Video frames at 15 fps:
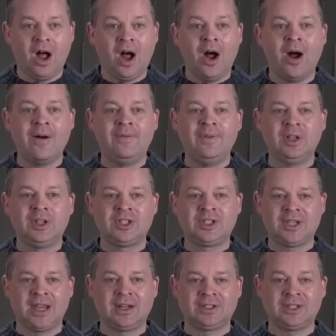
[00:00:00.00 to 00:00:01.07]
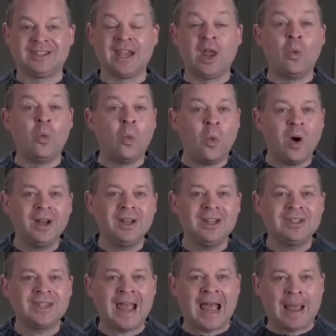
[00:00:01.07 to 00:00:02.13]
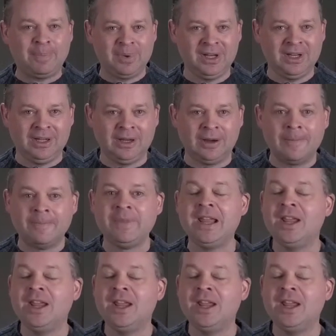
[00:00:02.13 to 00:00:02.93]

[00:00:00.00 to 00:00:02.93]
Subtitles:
of sexes. And what is happening here?